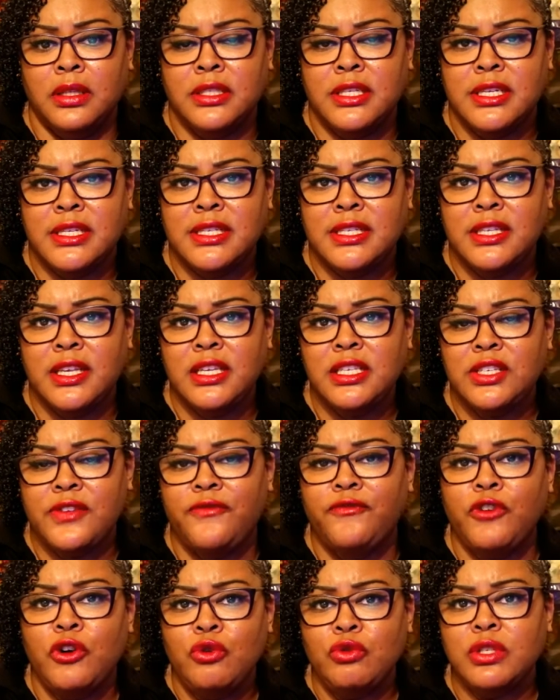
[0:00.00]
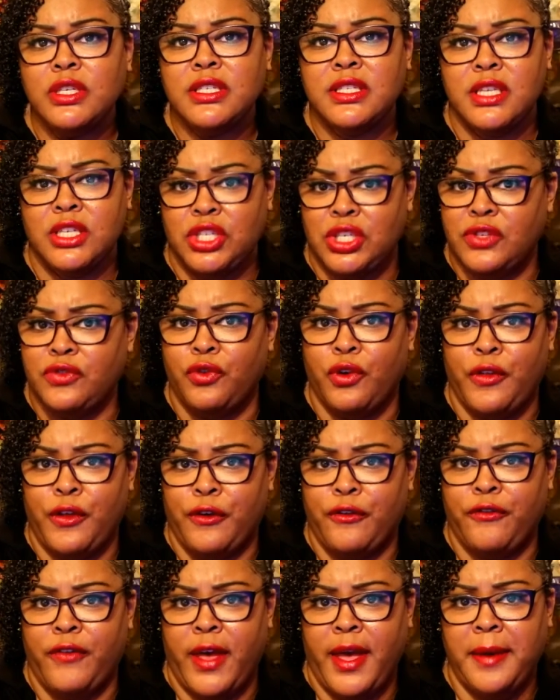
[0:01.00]
decision, food decisions for
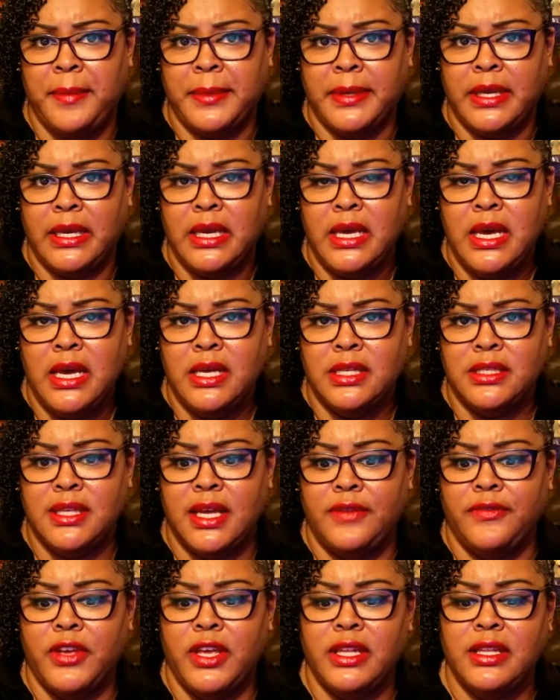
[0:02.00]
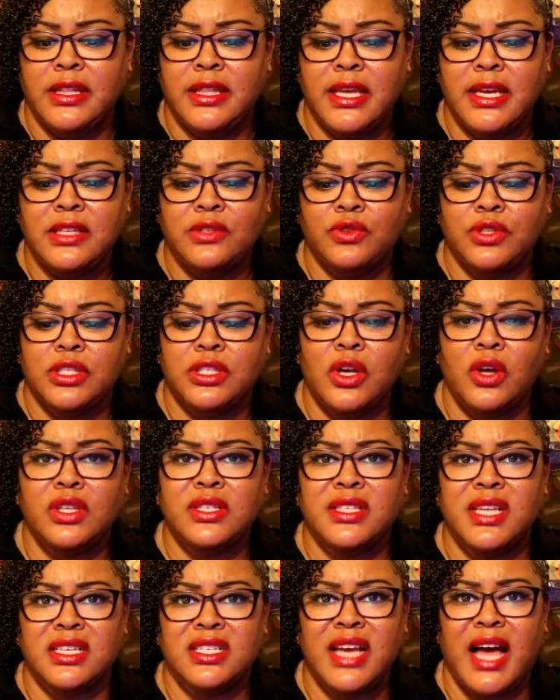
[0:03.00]
their family instead of getting things with so,
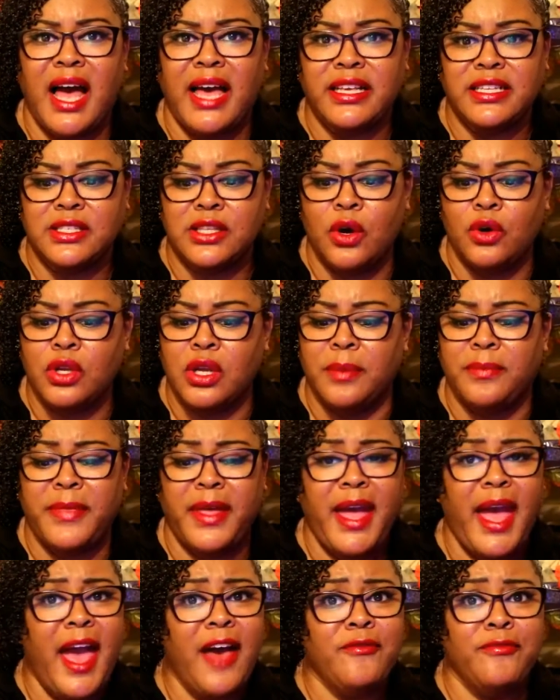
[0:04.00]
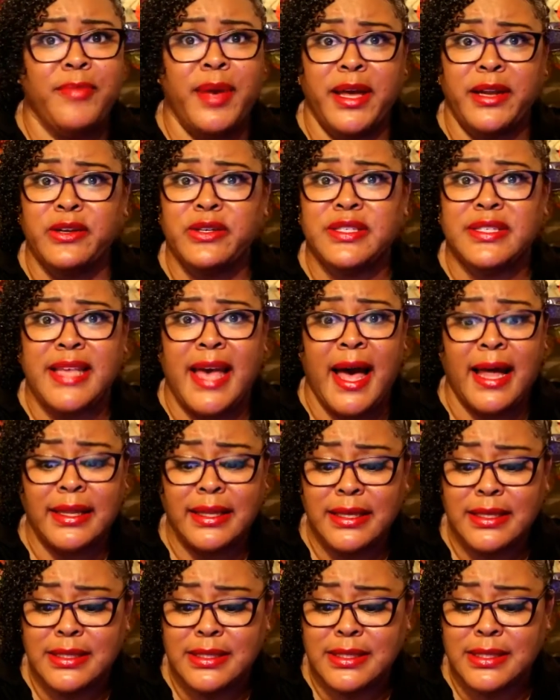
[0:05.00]
such high sodium. They have better
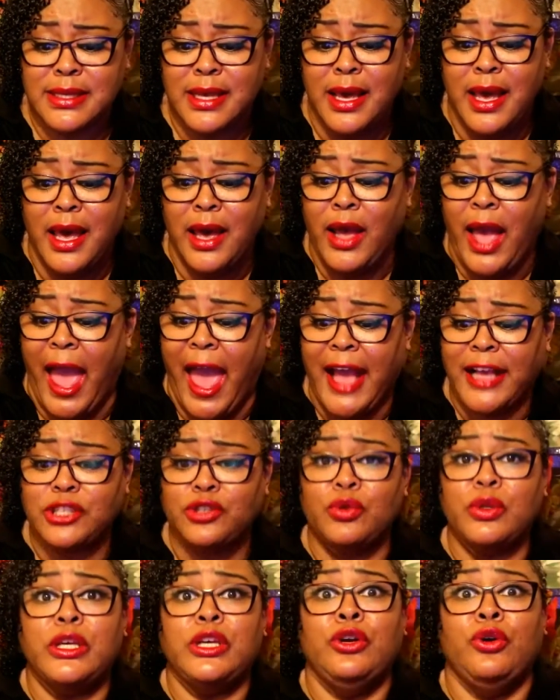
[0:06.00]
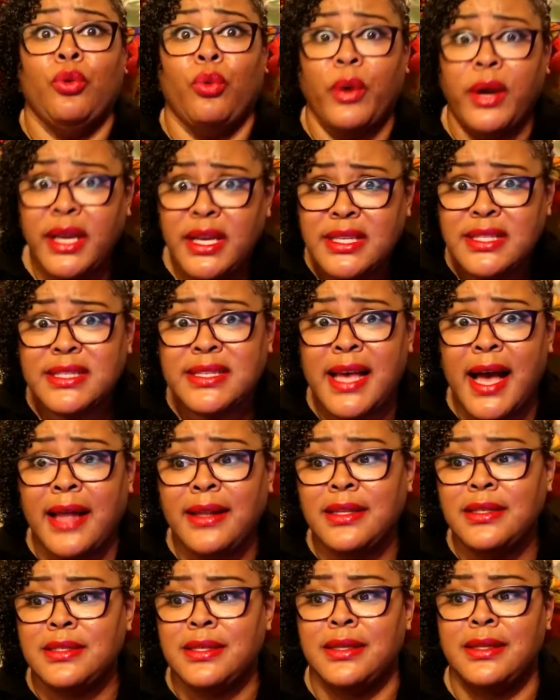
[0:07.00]
salads, actually green
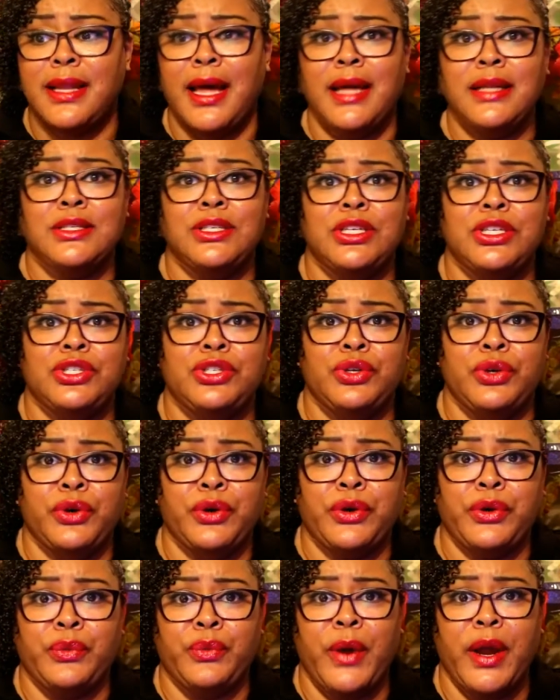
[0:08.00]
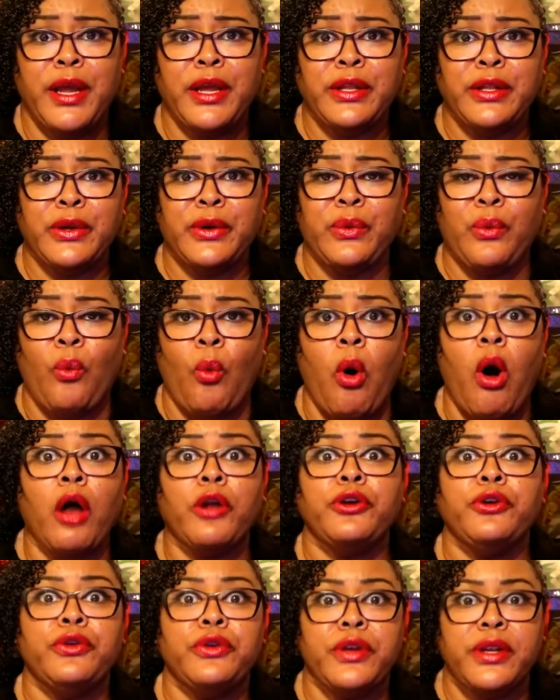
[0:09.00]
salads and not just your regular
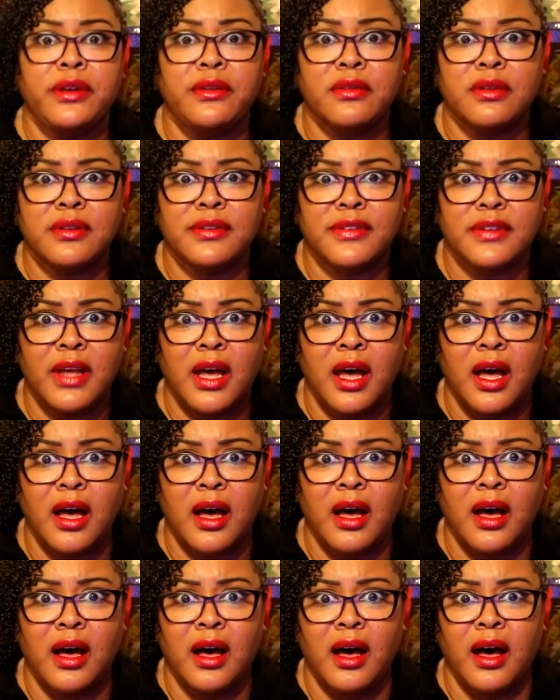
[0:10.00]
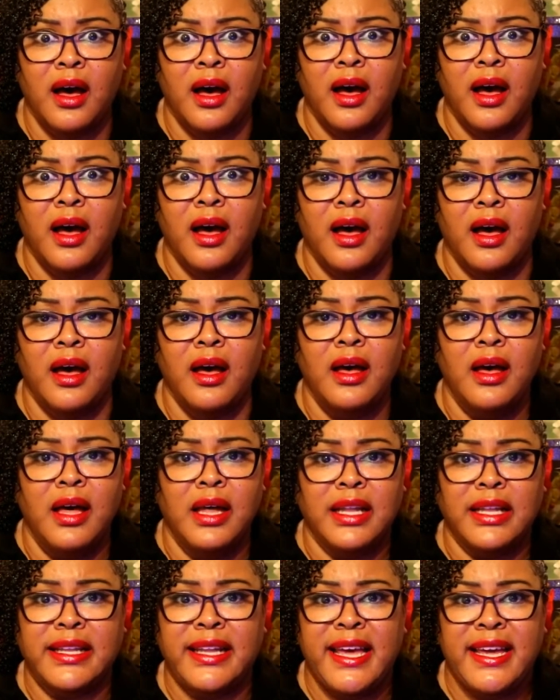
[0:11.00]
water uh, uh, uh, uh
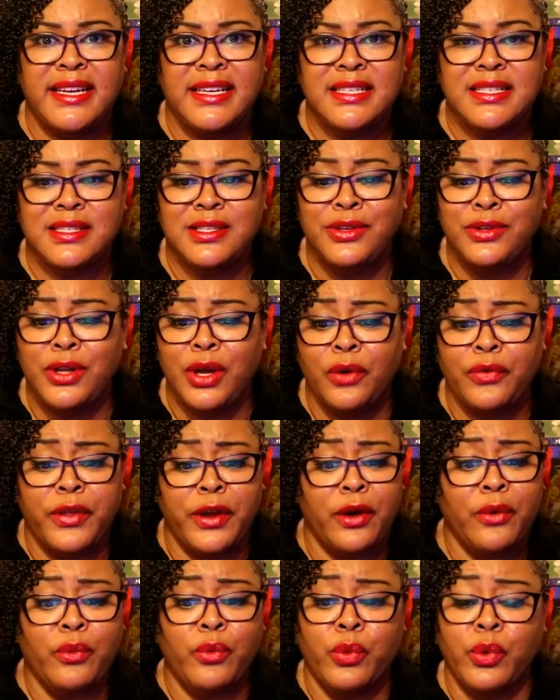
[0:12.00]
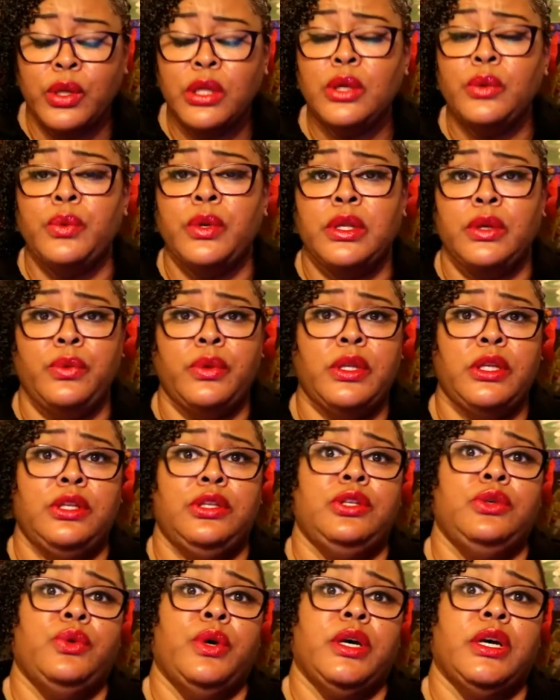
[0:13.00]
lettuce. You know, they're really, really, really
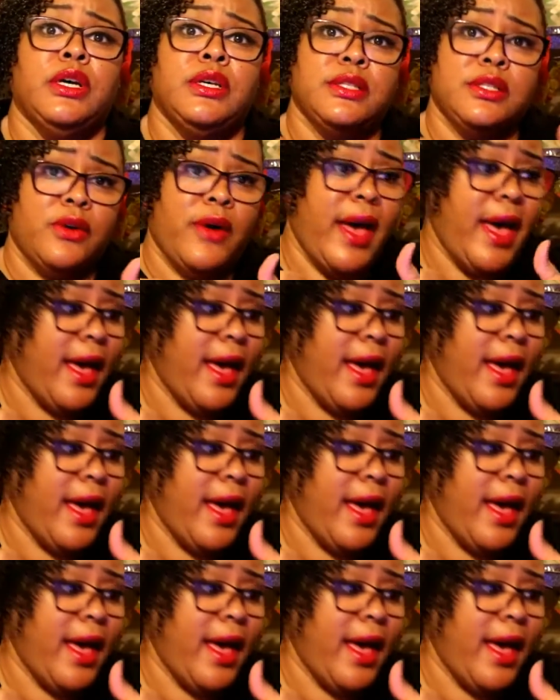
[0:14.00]
doing good. So